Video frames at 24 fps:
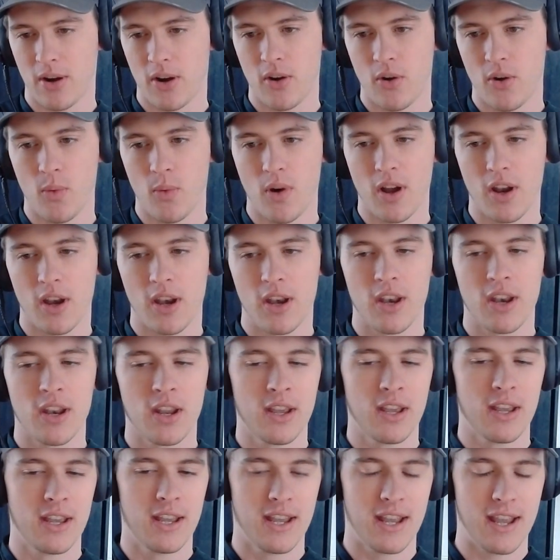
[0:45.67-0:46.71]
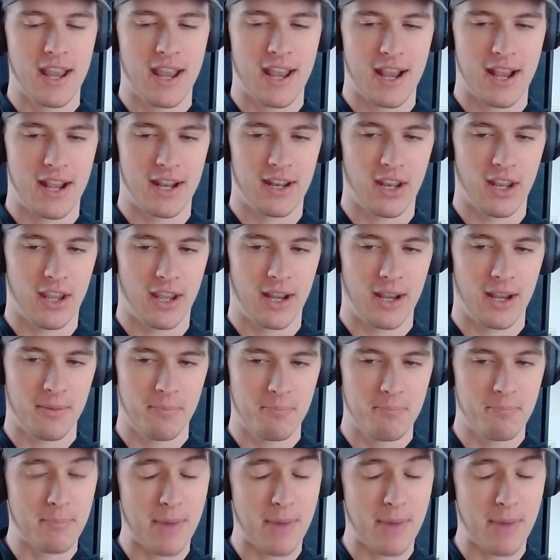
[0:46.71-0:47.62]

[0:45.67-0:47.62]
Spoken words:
O1, and like